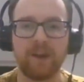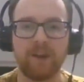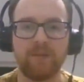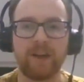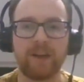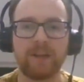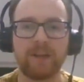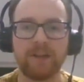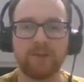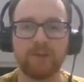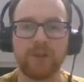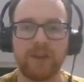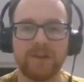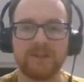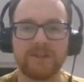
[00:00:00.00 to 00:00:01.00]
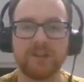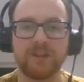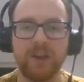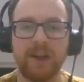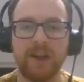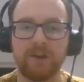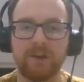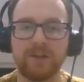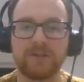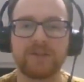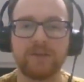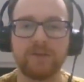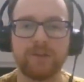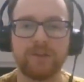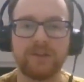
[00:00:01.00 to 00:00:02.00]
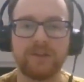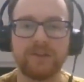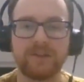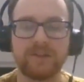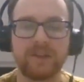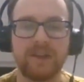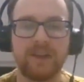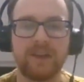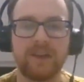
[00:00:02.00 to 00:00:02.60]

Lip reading: I reckon he'll transition out as soon as